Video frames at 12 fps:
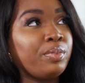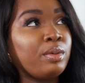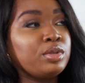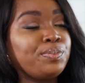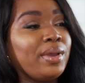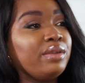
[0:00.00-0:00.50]
It
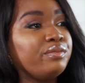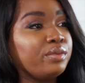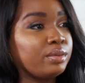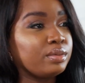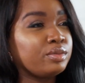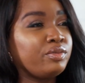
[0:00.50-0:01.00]
was
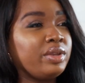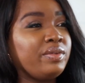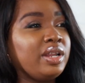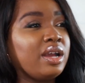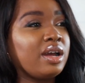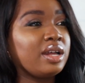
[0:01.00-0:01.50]
painful. It was really,
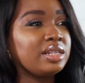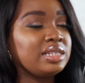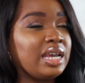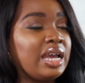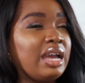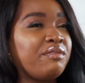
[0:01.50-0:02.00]
really hard.
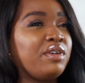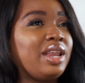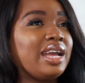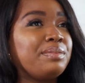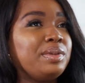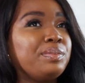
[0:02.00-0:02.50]
I felt
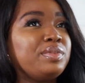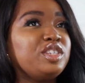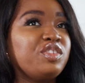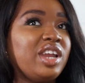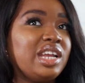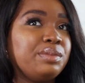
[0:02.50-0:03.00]
like I'd been
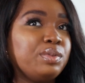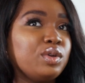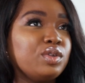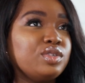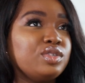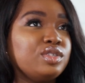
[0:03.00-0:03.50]
betrayed
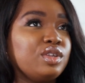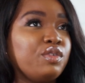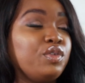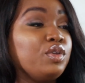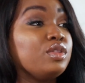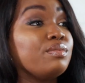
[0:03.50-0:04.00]
because
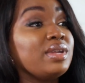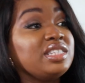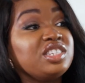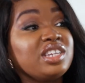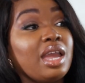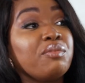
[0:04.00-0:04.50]
of who the
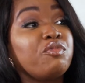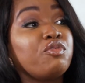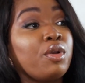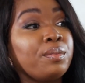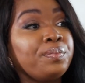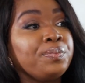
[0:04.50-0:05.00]
message came
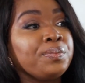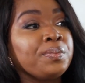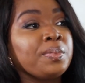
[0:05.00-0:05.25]
from.